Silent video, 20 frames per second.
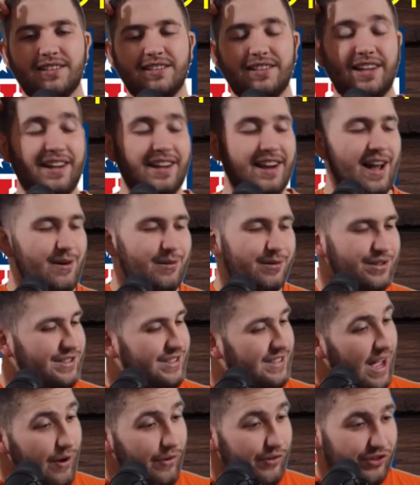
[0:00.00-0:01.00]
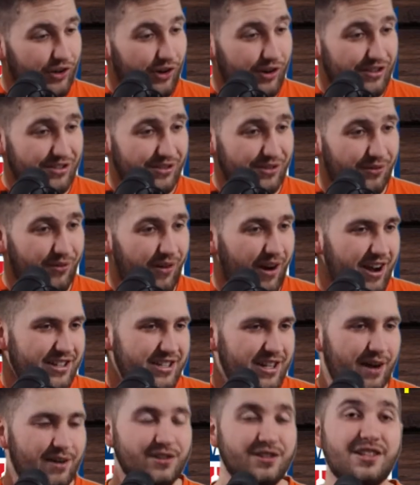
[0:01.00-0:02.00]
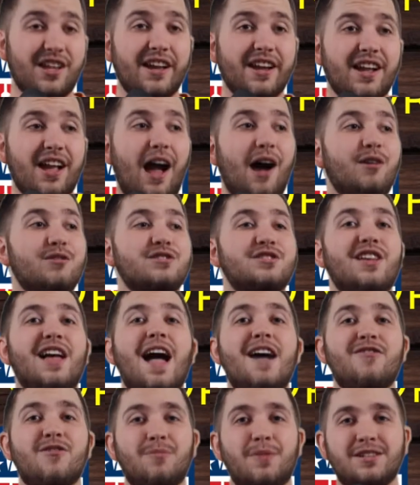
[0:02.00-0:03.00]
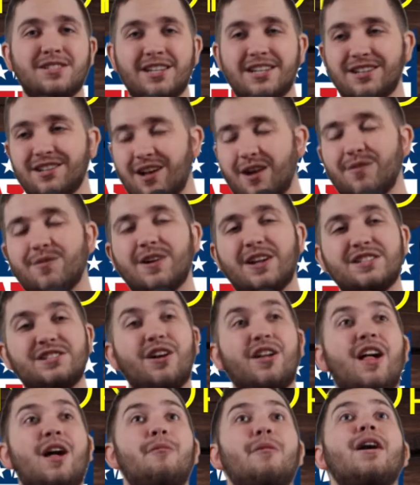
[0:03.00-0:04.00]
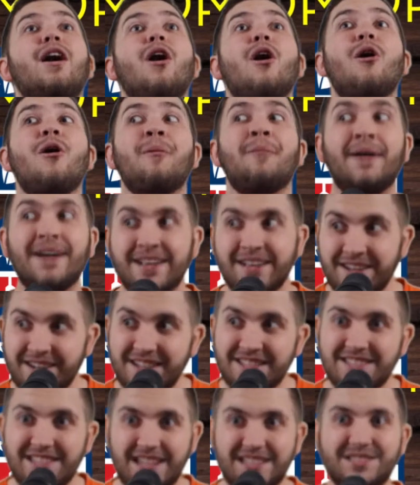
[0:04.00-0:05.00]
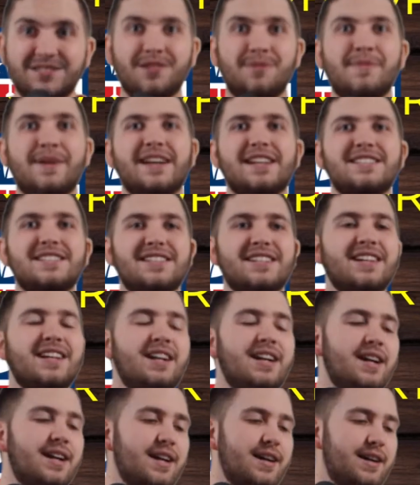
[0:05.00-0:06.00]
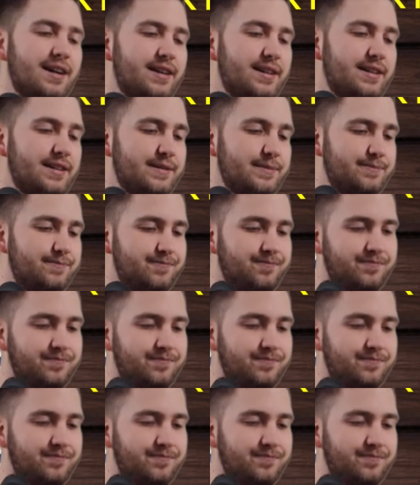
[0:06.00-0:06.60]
yeah, that was awesome to watch. I was laughing my tail off when I saw that. I'm like, oh, my goodness, that's amazing. Before